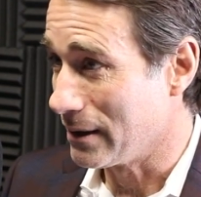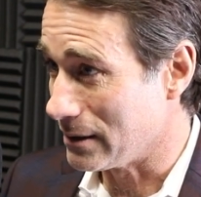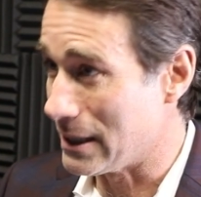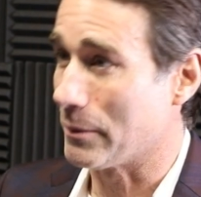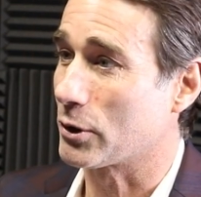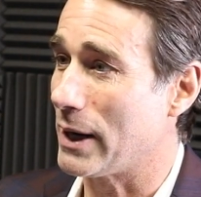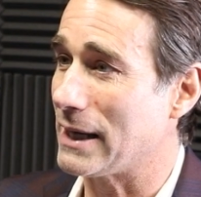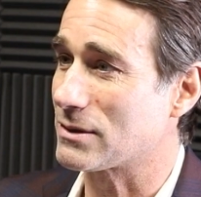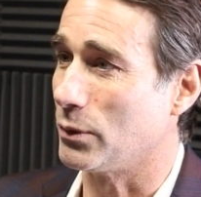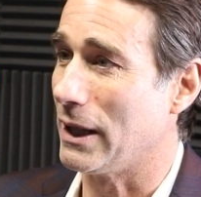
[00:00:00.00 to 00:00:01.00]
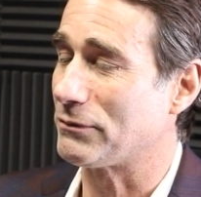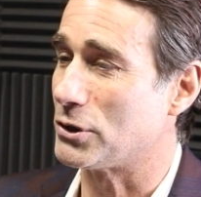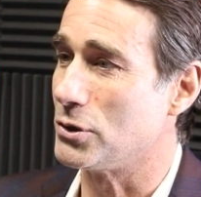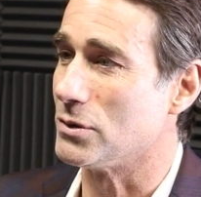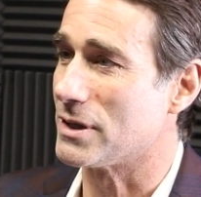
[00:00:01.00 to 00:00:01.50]
Democrats will have to
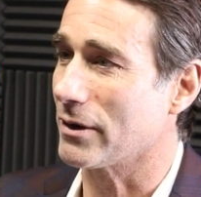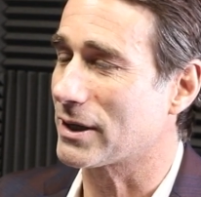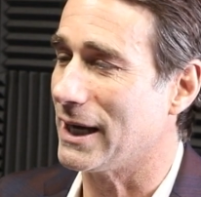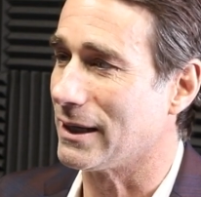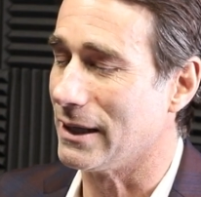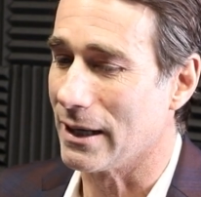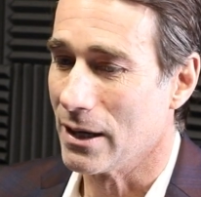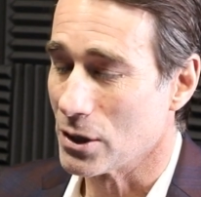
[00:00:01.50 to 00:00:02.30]
choose their candidate.